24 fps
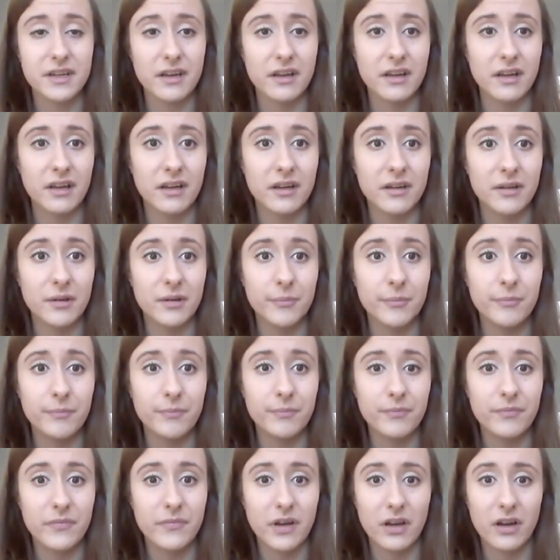um,
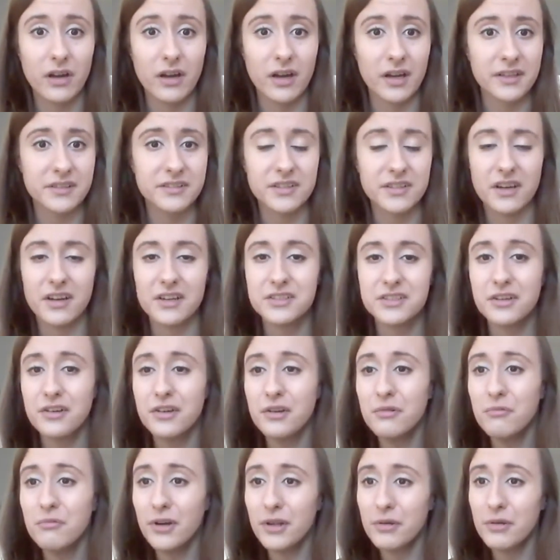I, I don't
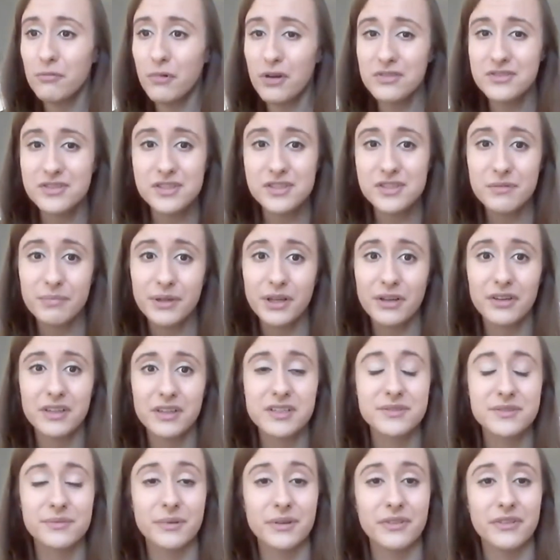know what it was, to be
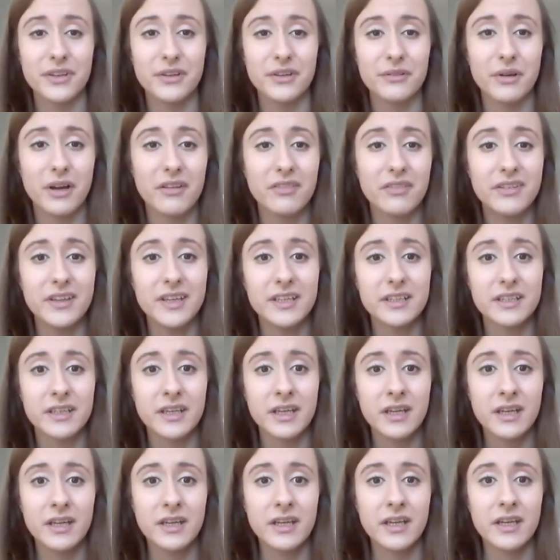honest with you. I think
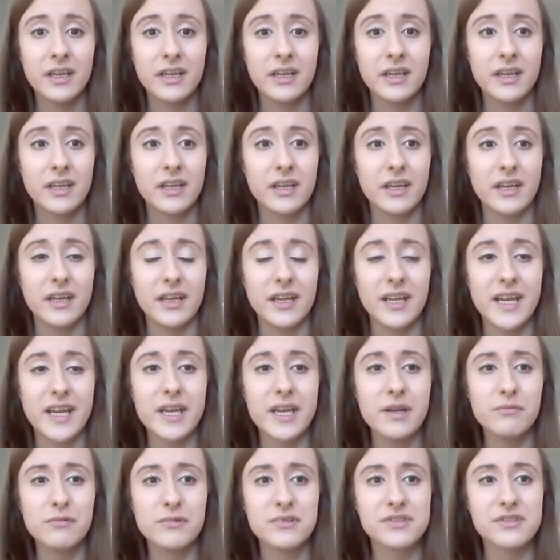
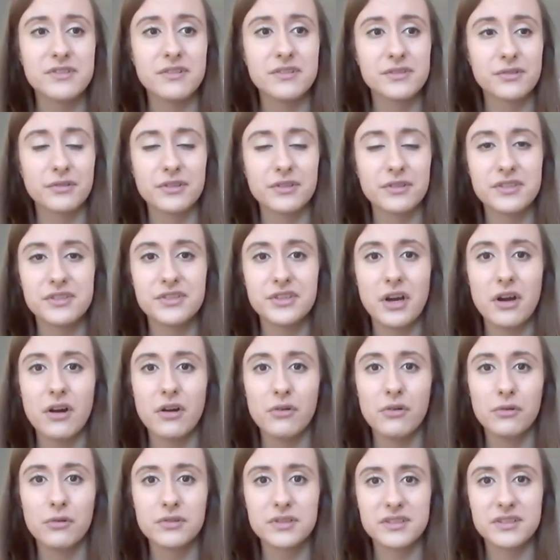he was the sort of star
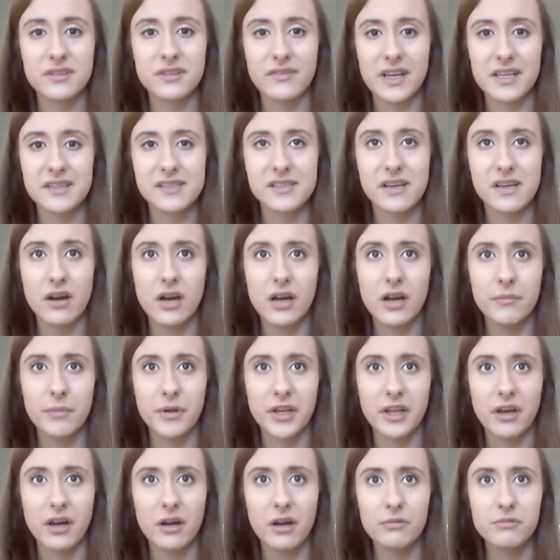horse at that time
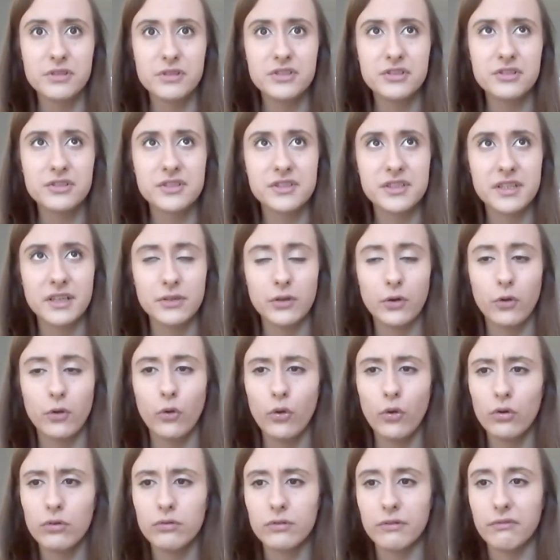and i was just in
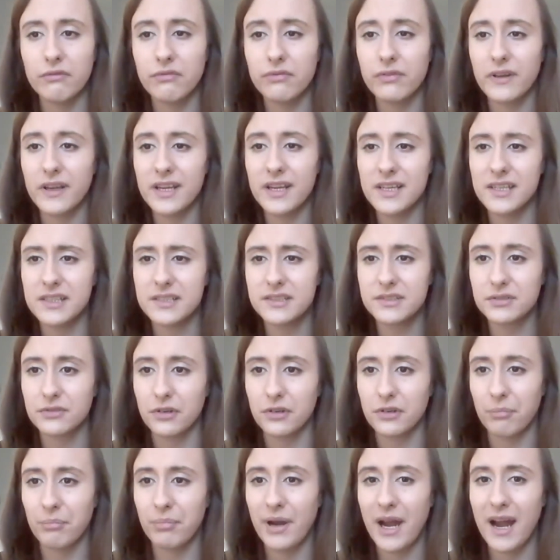awe of his sort
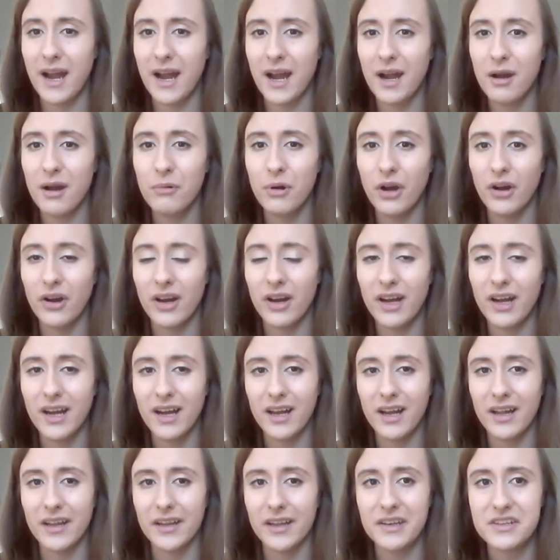of power
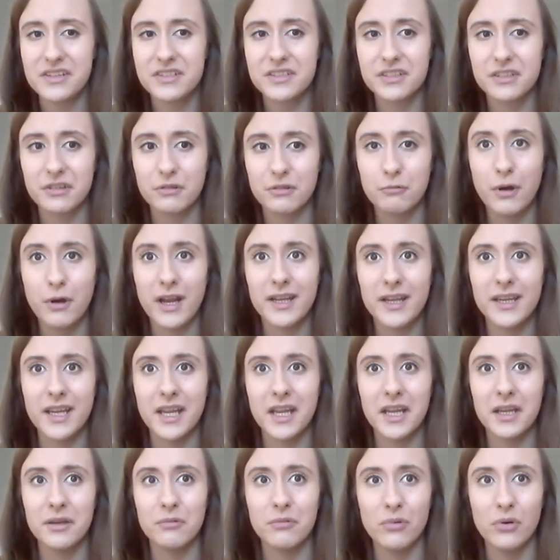and the way
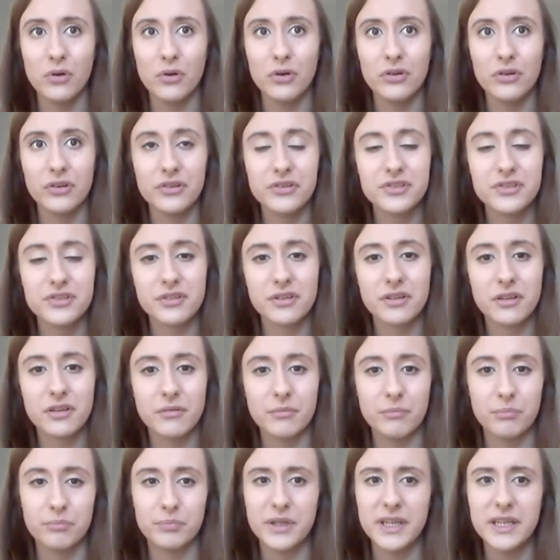he would
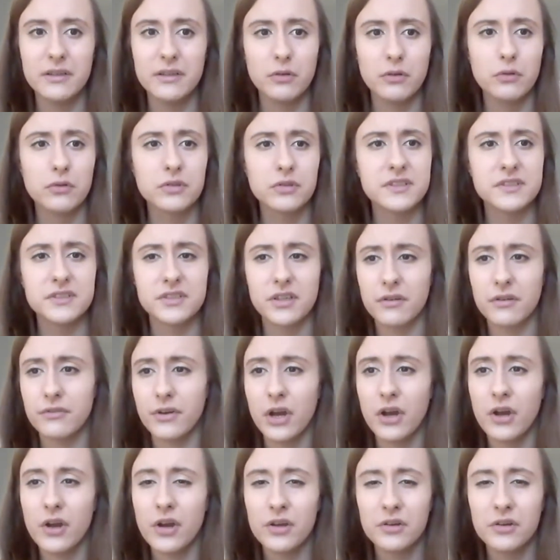beat horses over
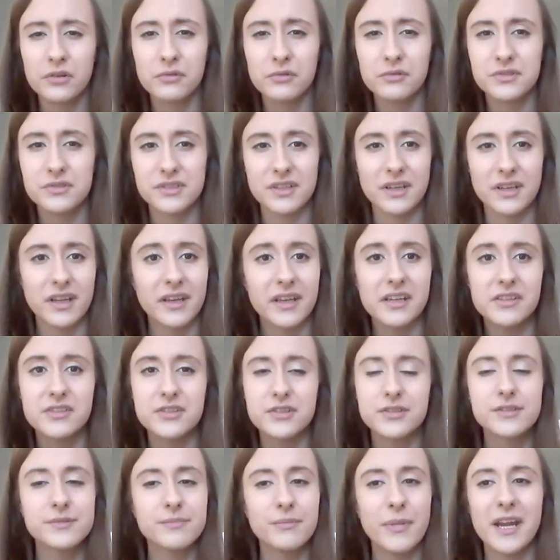hurdles and he
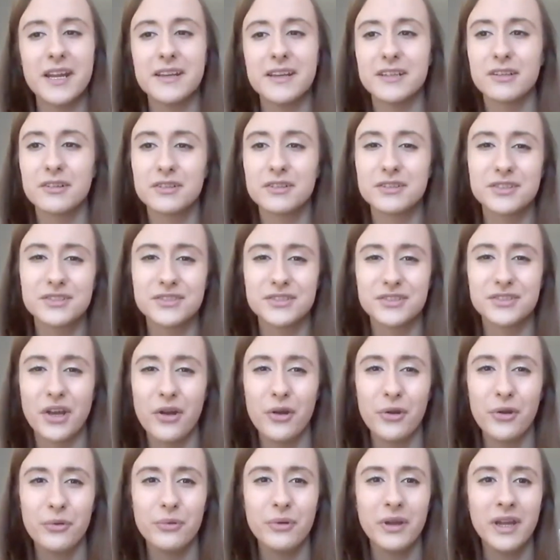just made it look
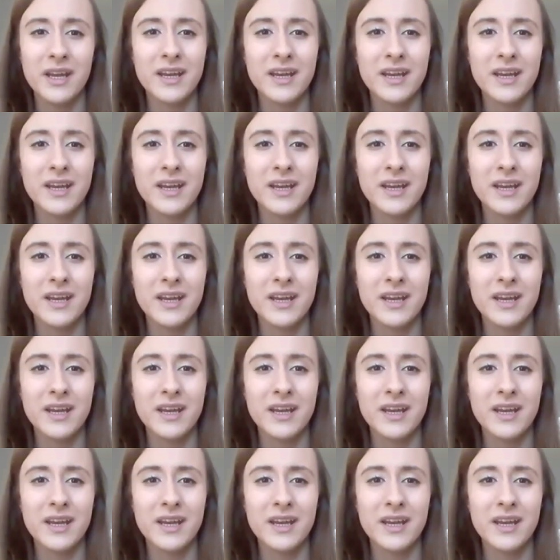so